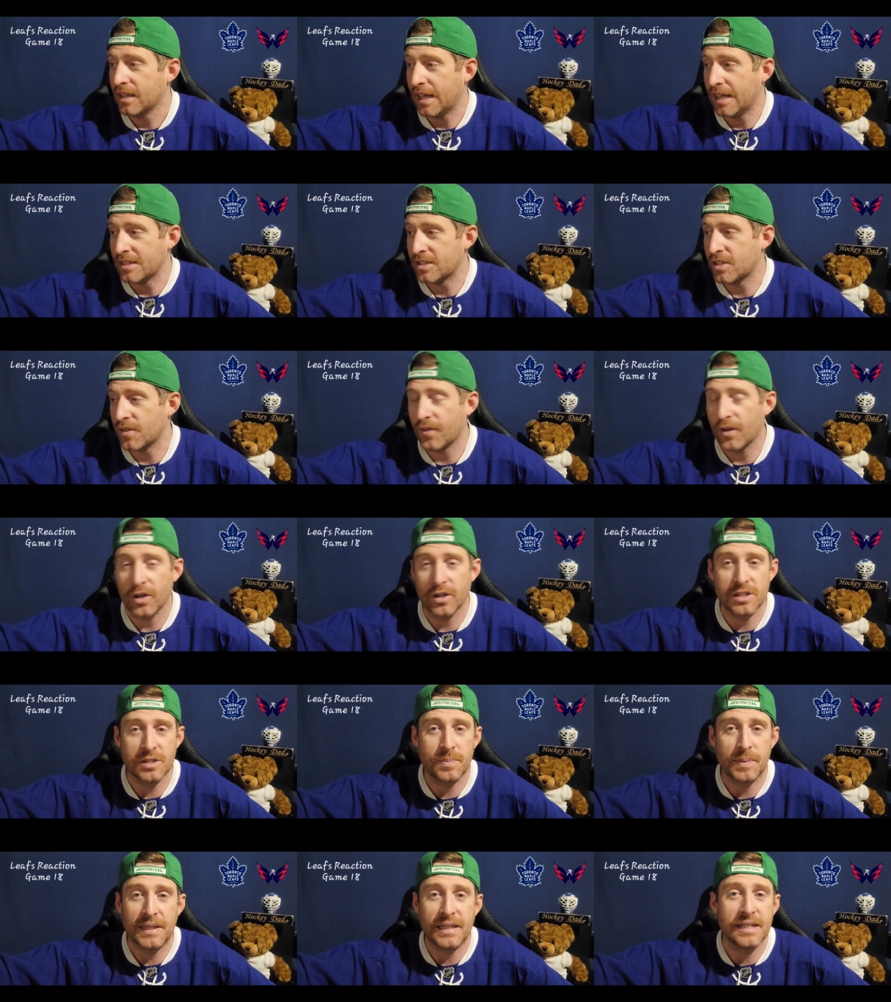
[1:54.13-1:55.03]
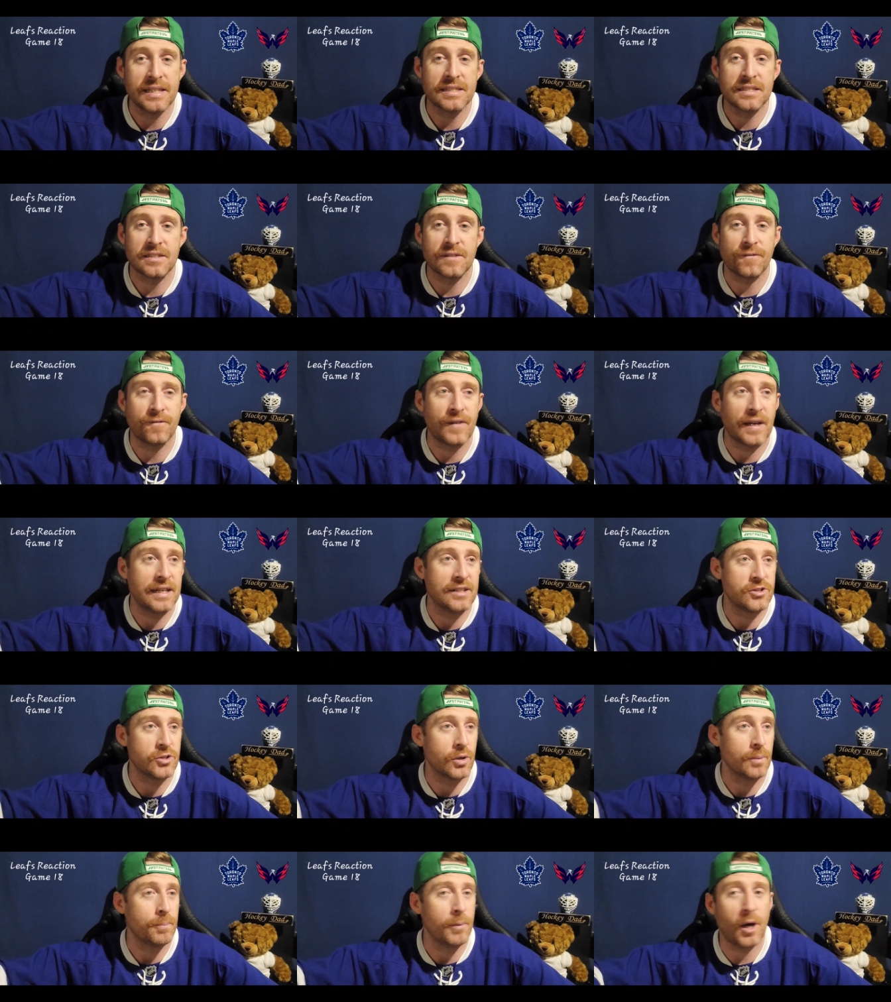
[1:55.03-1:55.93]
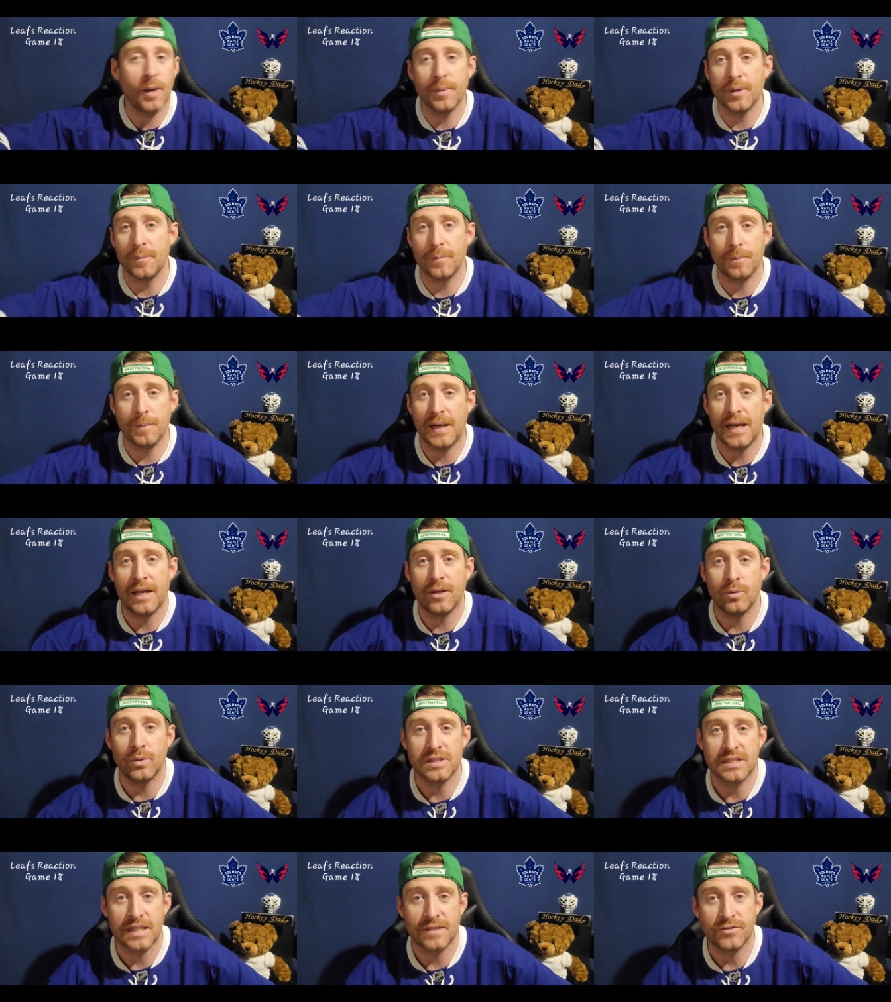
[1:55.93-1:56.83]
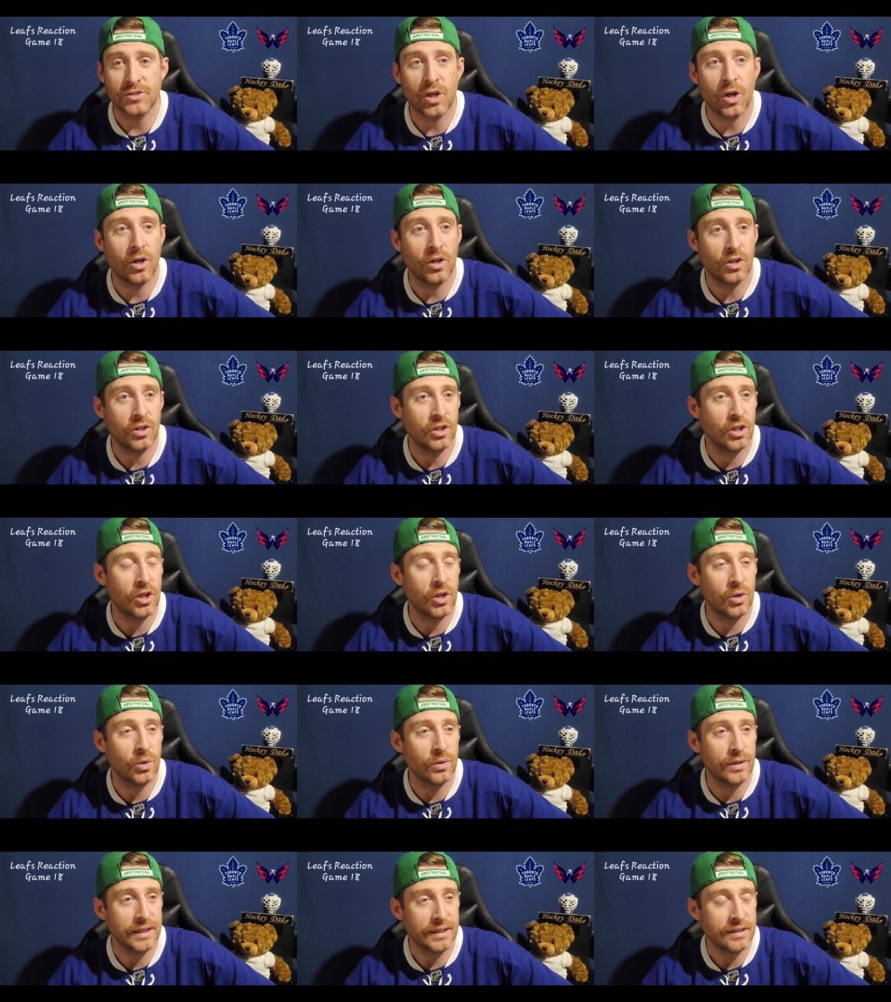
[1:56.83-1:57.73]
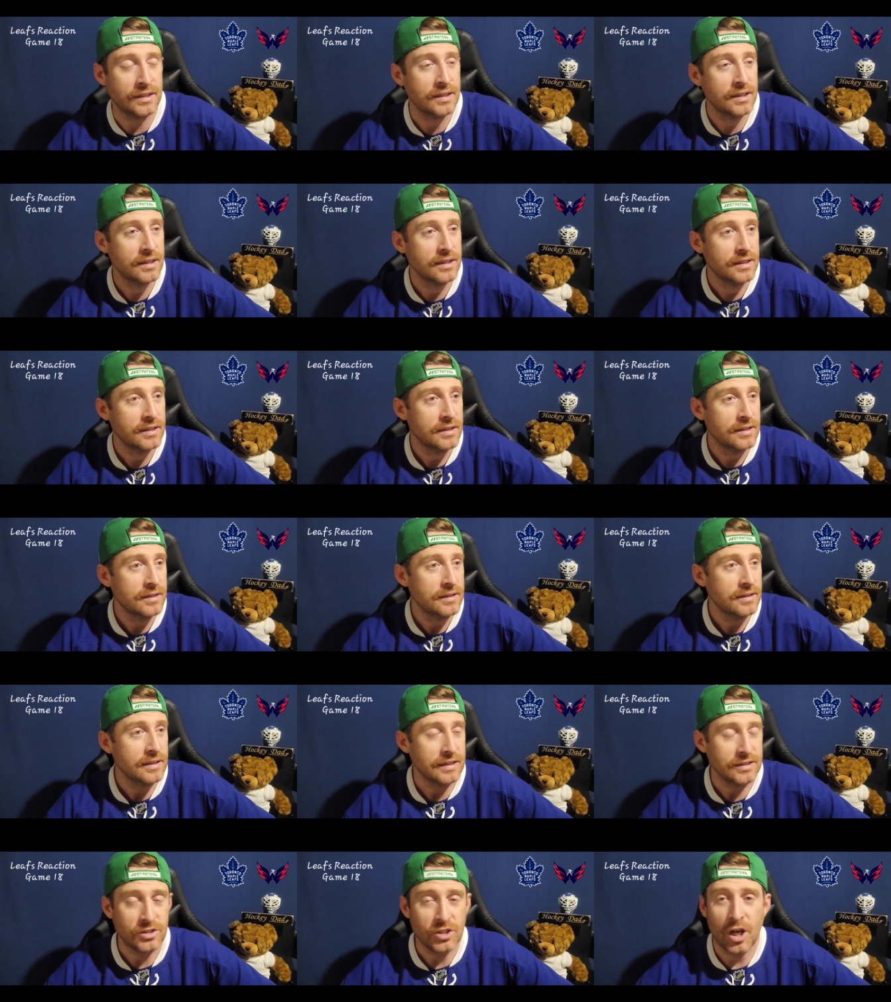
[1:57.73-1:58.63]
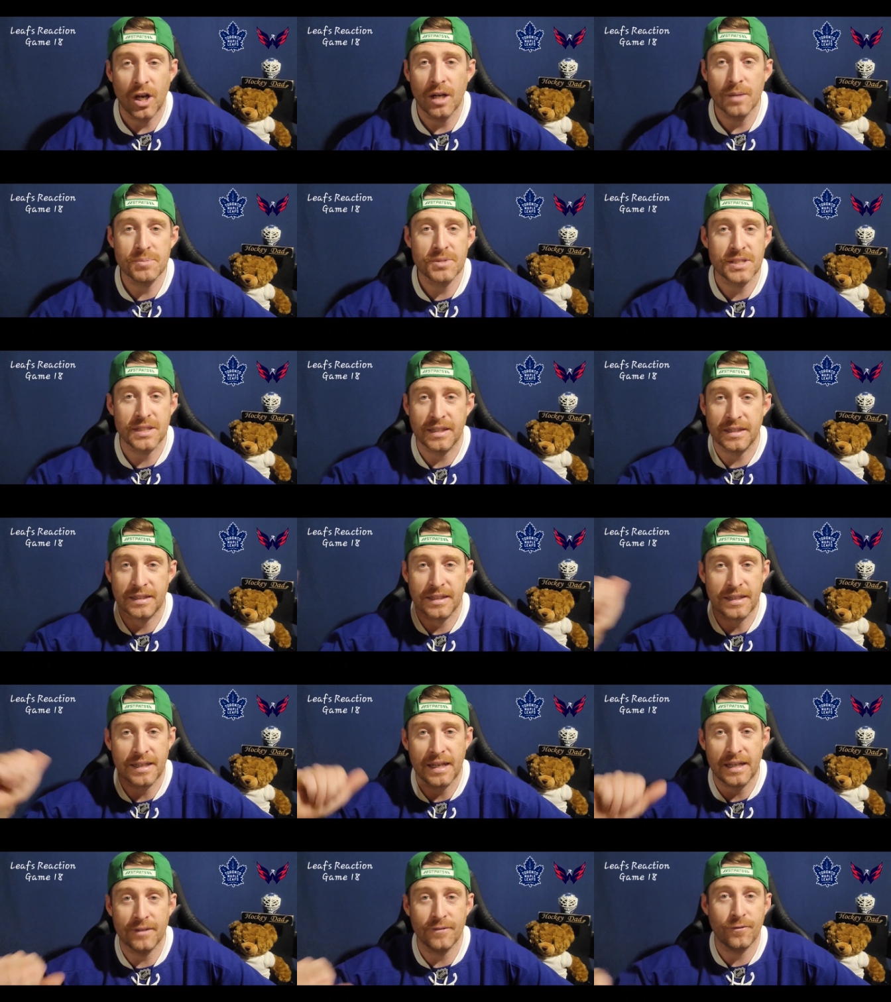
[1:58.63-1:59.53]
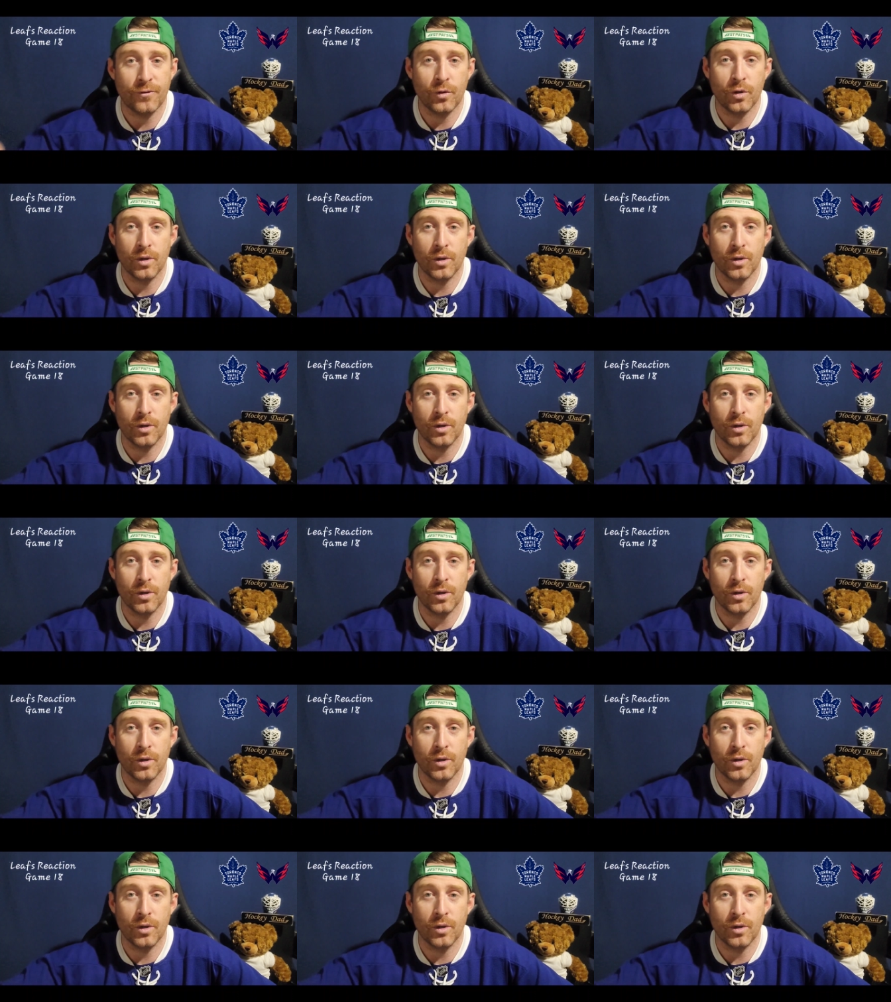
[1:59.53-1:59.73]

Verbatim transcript: as Tavares beat his defender and Bobby McMann was left all alone and and Thompson in the net,